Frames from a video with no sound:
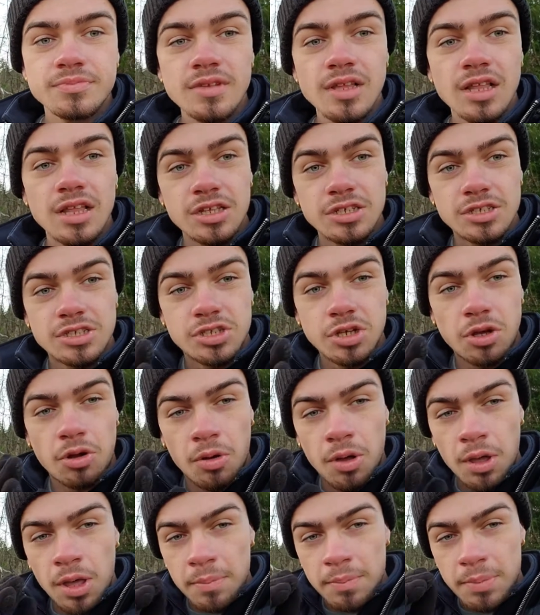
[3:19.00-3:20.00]
So
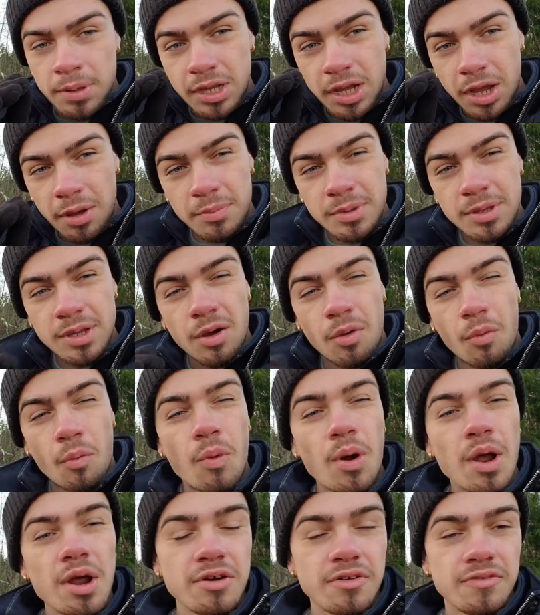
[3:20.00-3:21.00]
becoming
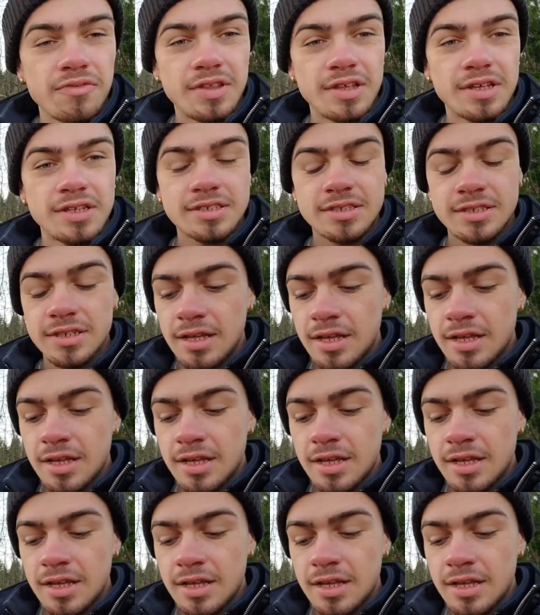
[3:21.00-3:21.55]
aware of this